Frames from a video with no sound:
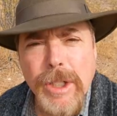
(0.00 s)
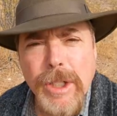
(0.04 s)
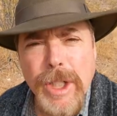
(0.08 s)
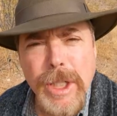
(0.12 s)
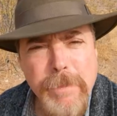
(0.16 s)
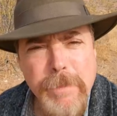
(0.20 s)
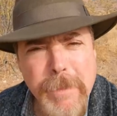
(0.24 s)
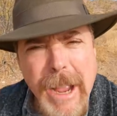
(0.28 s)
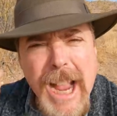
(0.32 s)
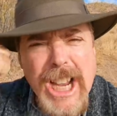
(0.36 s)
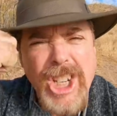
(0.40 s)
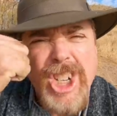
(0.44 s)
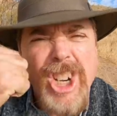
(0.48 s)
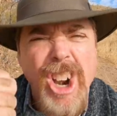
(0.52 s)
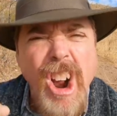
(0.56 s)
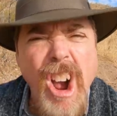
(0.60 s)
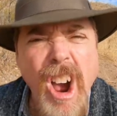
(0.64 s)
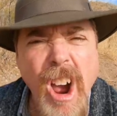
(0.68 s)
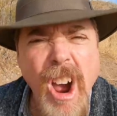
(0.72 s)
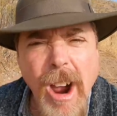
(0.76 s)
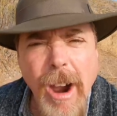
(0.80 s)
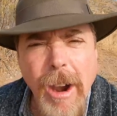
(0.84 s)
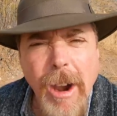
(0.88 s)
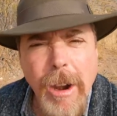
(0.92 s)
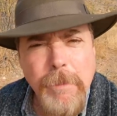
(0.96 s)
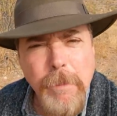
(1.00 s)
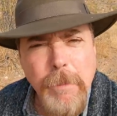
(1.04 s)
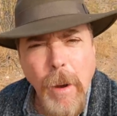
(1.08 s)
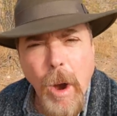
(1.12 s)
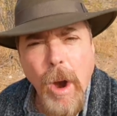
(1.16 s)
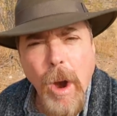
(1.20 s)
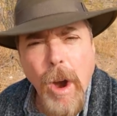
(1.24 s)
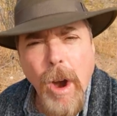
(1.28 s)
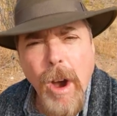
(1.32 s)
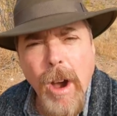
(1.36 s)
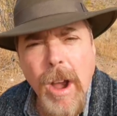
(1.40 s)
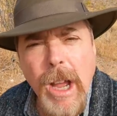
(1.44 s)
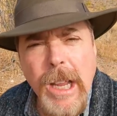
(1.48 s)
Smash it hard,
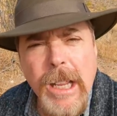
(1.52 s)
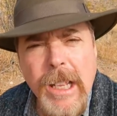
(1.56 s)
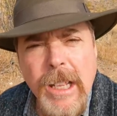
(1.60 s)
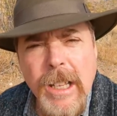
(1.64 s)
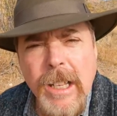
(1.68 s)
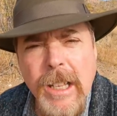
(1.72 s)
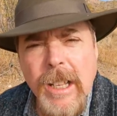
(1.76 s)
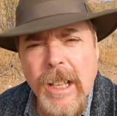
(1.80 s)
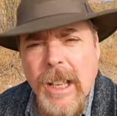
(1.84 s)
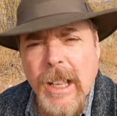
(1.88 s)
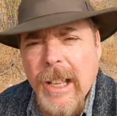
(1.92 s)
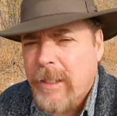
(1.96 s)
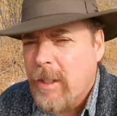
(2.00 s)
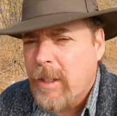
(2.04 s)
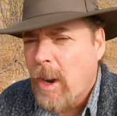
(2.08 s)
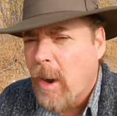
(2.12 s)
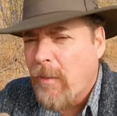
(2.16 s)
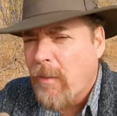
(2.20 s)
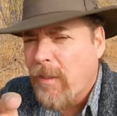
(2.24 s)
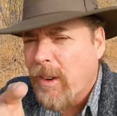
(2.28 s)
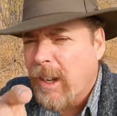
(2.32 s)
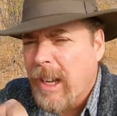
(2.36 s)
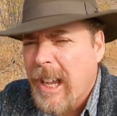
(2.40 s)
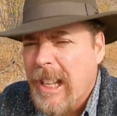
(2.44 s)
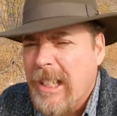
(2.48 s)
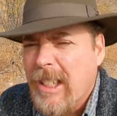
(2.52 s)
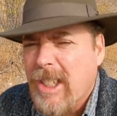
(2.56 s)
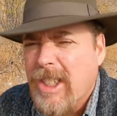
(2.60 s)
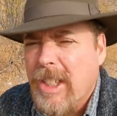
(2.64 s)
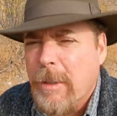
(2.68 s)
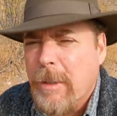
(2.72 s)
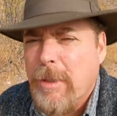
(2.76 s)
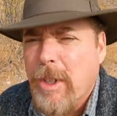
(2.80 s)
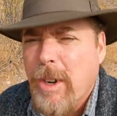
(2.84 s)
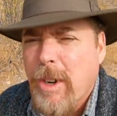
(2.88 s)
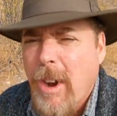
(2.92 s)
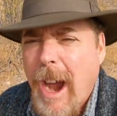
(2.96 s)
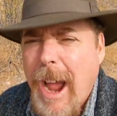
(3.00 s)
boy. Don't forget to
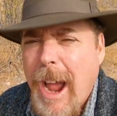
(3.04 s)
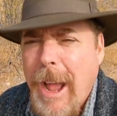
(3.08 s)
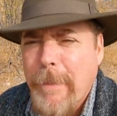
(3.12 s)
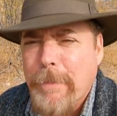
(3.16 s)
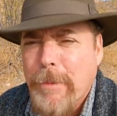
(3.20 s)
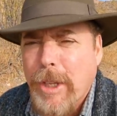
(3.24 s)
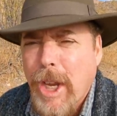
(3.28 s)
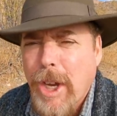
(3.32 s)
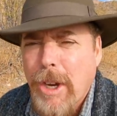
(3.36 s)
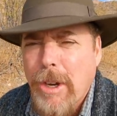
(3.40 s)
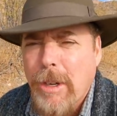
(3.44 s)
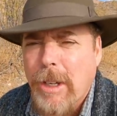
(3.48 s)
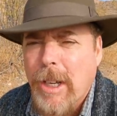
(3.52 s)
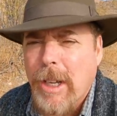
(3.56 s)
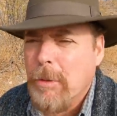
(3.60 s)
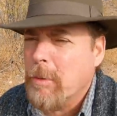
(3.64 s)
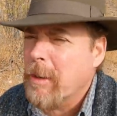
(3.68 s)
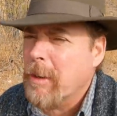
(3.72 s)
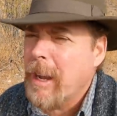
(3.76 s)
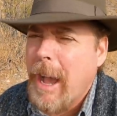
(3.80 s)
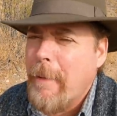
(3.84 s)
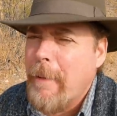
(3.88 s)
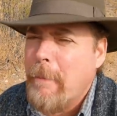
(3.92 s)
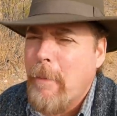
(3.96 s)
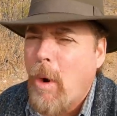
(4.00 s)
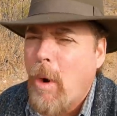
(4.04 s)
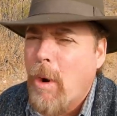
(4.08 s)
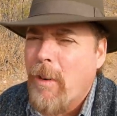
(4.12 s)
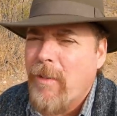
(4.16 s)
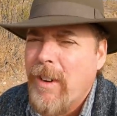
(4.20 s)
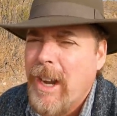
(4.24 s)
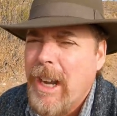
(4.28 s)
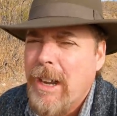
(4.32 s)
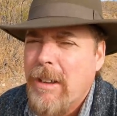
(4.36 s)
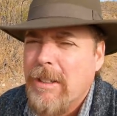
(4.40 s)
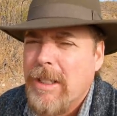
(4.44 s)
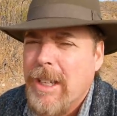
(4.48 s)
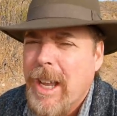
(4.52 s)
subscribe too, because we got more
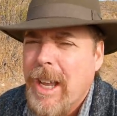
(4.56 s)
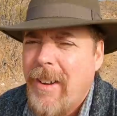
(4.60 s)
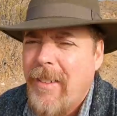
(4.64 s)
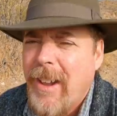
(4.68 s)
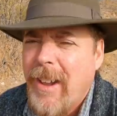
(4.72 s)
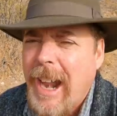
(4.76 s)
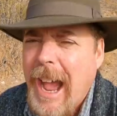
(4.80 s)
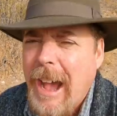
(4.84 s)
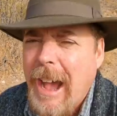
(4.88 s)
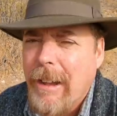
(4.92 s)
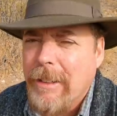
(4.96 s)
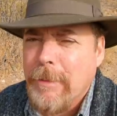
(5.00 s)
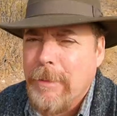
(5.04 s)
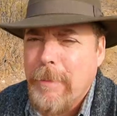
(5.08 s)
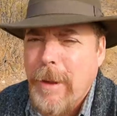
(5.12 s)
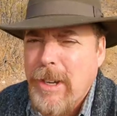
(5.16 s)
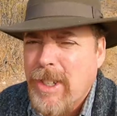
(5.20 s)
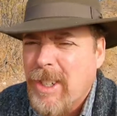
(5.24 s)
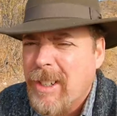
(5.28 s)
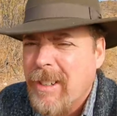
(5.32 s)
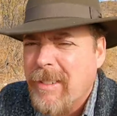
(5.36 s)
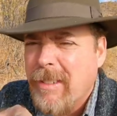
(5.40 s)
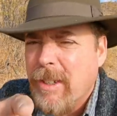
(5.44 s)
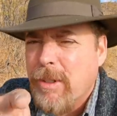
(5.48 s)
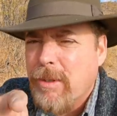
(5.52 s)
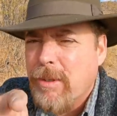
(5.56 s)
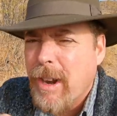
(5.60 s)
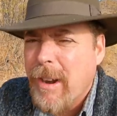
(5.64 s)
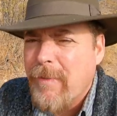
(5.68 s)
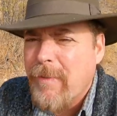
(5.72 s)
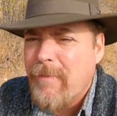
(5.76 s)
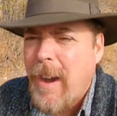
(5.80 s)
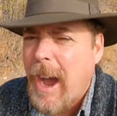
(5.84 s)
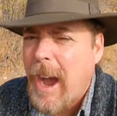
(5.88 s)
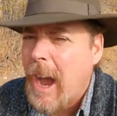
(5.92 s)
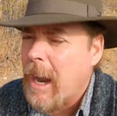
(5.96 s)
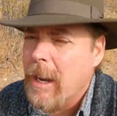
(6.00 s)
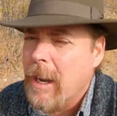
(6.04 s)
videos coming out, especially the drift
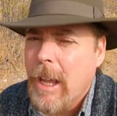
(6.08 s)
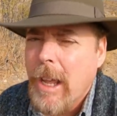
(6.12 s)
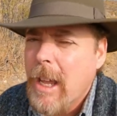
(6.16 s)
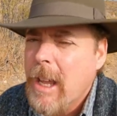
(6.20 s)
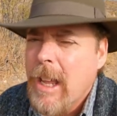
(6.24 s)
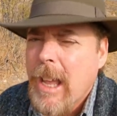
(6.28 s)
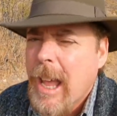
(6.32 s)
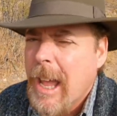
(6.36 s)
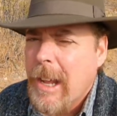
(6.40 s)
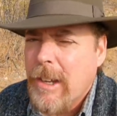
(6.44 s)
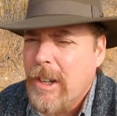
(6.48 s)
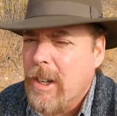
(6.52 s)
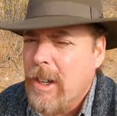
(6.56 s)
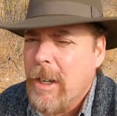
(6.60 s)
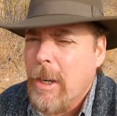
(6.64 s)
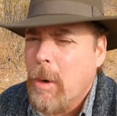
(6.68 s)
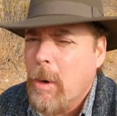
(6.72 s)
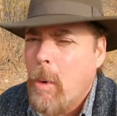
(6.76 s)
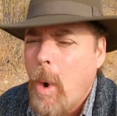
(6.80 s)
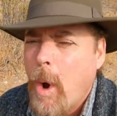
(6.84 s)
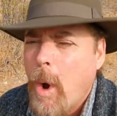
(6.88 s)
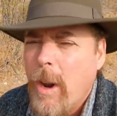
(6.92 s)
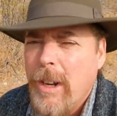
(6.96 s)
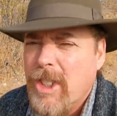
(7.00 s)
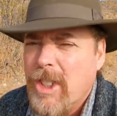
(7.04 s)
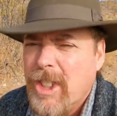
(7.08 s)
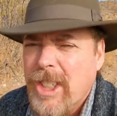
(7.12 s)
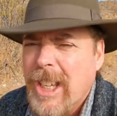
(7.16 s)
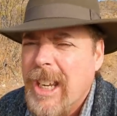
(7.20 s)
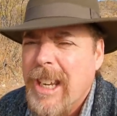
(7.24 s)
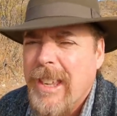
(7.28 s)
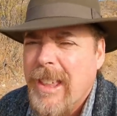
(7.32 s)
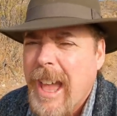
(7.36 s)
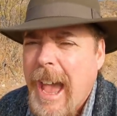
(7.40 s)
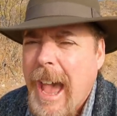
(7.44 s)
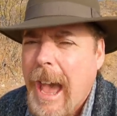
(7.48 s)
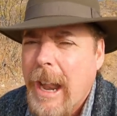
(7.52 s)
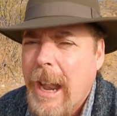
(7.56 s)
mine, and you're gonna wanna
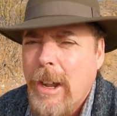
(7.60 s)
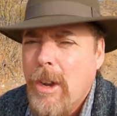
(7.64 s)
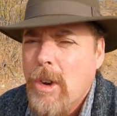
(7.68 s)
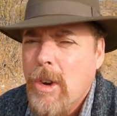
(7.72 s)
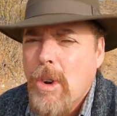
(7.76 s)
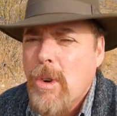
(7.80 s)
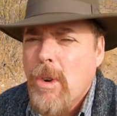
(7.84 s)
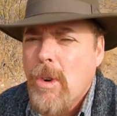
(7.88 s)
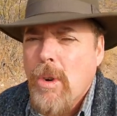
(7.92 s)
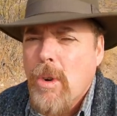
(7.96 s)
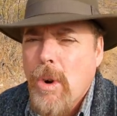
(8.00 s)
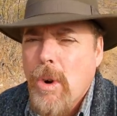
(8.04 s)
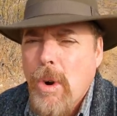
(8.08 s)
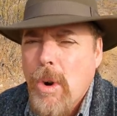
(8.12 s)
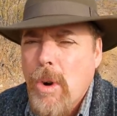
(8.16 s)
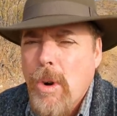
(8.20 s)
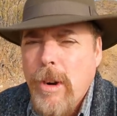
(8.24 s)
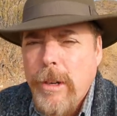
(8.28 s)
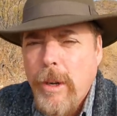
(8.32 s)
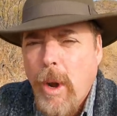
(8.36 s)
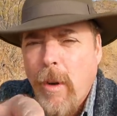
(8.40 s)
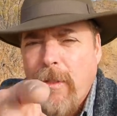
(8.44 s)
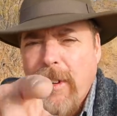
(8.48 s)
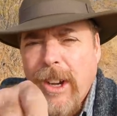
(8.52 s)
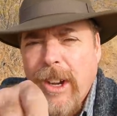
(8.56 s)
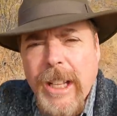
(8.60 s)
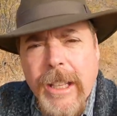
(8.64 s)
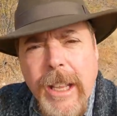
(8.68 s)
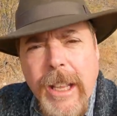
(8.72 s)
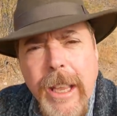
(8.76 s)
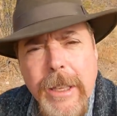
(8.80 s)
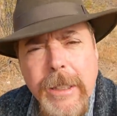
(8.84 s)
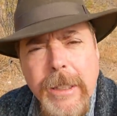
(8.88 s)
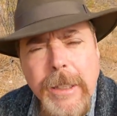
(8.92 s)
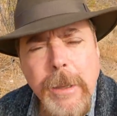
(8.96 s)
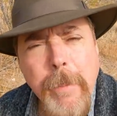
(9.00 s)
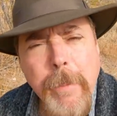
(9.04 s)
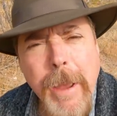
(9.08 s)
see that. Ooh, and don't forget to
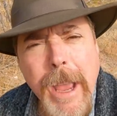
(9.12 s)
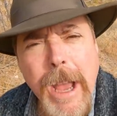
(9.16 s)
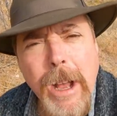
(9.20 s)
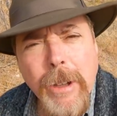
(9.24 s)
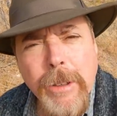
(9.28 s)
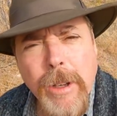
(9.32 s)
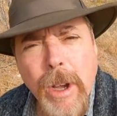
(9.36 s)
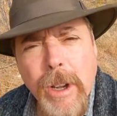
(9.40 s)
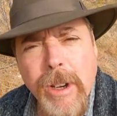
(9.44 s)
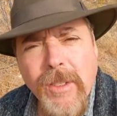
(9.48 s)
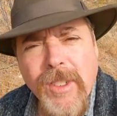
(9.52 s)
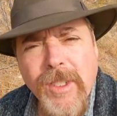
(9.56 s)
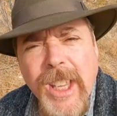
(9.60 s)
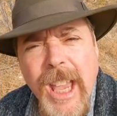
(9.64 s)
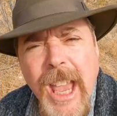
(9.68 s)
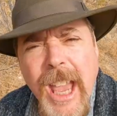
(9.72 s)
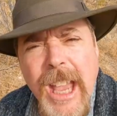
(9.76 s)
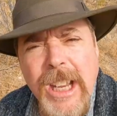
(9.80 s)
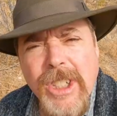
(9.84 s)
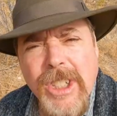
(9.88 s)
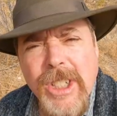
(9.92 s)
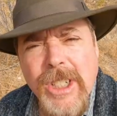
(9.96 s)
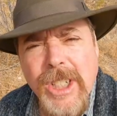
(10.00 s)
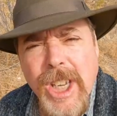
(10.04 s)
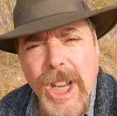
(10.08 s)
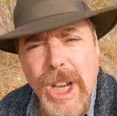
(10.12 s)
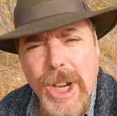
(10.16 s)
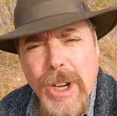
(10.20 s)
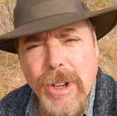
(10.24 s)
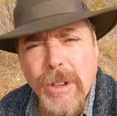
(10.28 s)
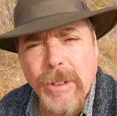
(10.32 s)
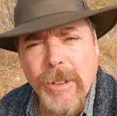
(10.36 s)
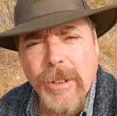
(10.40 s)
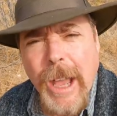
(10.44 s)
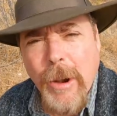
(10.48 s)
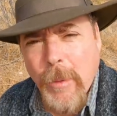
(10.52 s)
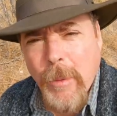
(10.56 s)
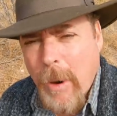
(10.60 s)
hit the bell notification too.
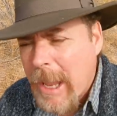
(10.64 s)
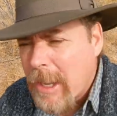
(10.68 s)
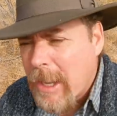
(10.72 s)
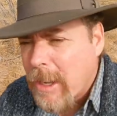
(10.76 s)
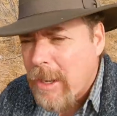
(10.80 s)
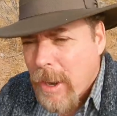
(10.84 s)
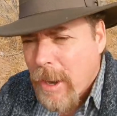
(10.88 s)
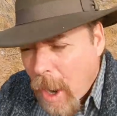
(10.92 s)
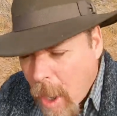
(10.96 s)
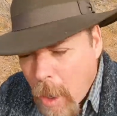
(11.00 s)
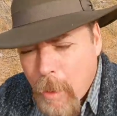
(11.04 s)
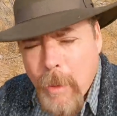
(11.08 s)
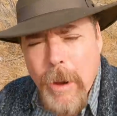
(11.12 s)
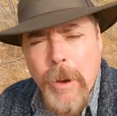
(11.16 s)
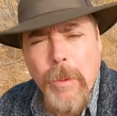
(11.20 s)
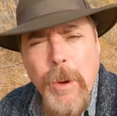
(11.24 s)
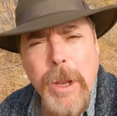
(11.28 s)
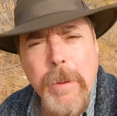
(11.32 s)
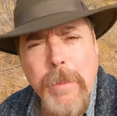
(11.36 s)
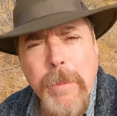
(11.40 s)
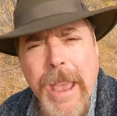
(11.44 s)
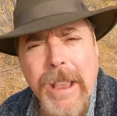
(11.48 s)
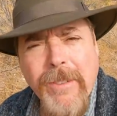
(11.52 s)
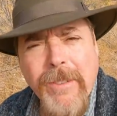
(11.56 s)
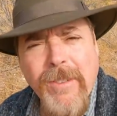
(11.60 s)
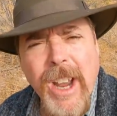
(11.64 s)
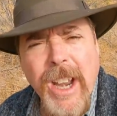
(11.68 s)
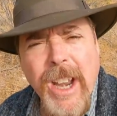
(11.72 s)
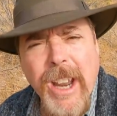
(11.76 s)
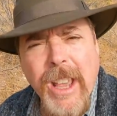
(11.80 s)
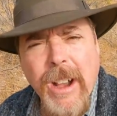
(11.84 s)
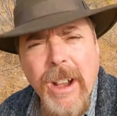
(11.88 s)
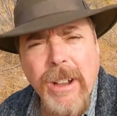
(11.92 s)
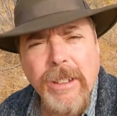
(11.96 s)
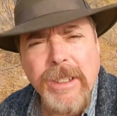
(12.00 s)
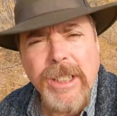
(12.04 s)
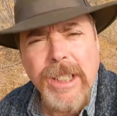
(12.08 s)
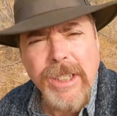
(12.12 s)
That way you know when we make
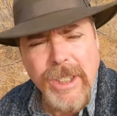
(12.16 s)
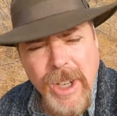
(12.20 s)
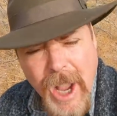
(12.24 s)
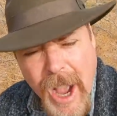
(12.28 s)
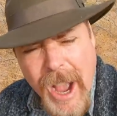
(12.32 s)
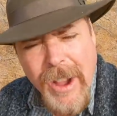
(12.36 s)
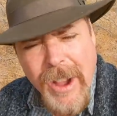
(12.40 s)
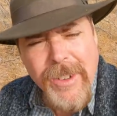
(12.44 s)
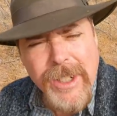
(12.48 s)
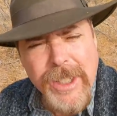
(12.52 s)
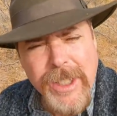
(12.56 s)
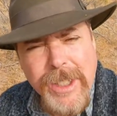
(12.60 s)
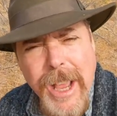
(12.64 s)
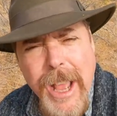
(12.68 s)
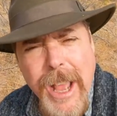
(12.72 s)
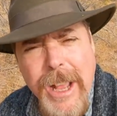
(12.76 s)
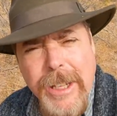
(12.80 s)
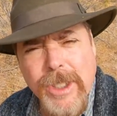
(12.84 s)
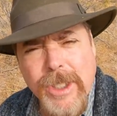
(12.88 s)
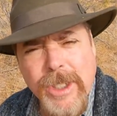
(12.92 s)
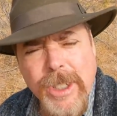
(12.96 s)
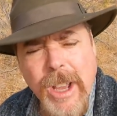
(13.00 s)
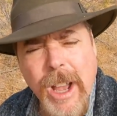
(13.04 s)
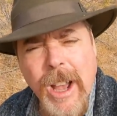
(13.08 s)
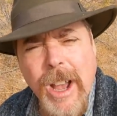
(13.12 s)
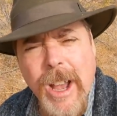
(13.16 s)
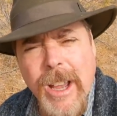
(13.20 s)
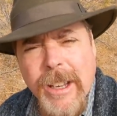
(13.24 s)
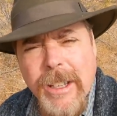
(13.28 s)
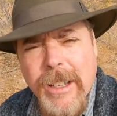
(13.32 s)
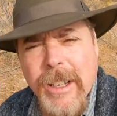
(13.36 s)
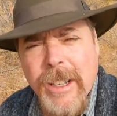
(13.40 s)
videos. It's common sense, son.